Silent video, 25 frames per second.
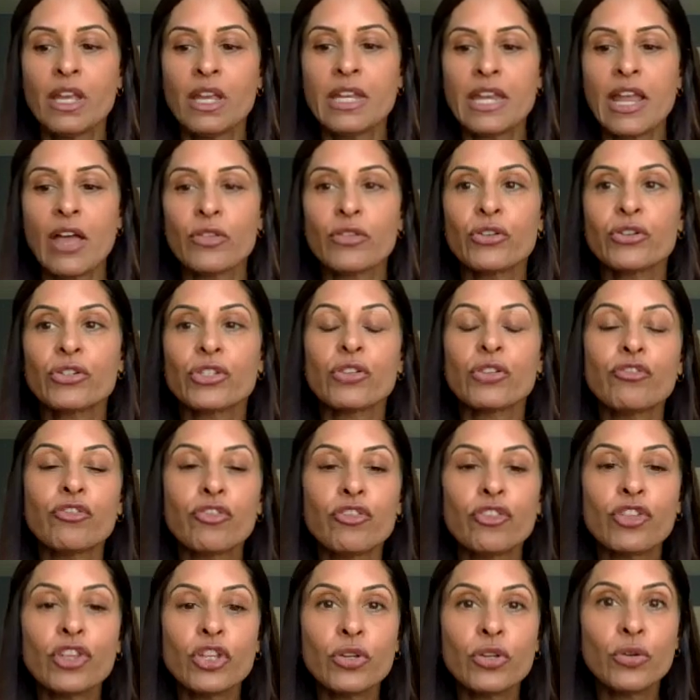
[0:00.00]
Now, there's a
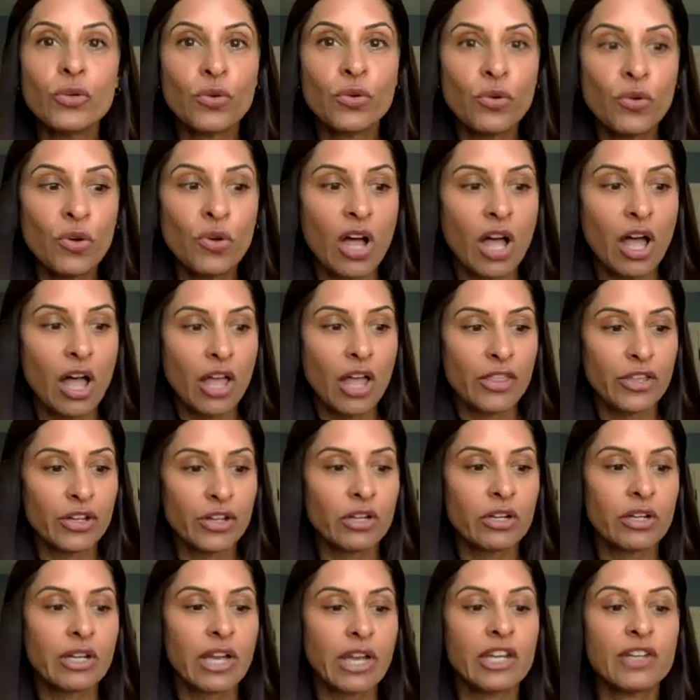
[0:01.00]
few
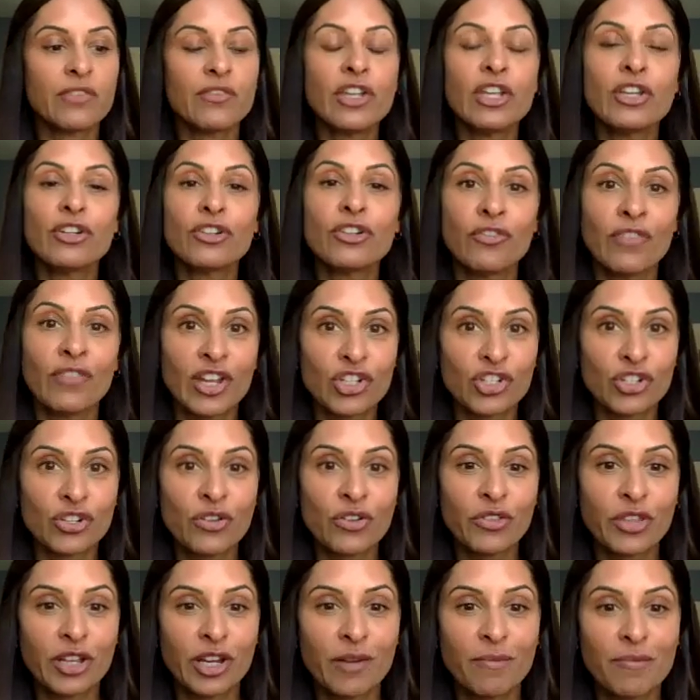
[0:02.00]
other kind of
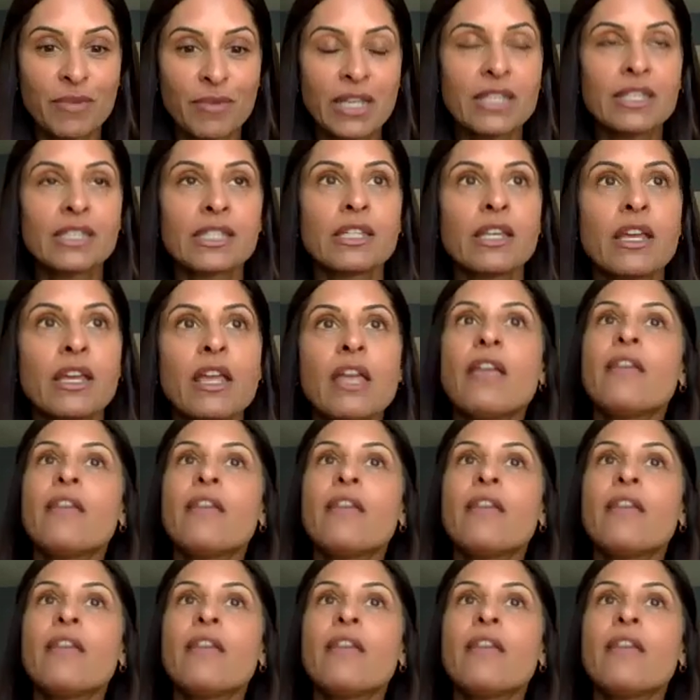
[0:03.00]
interventional therapies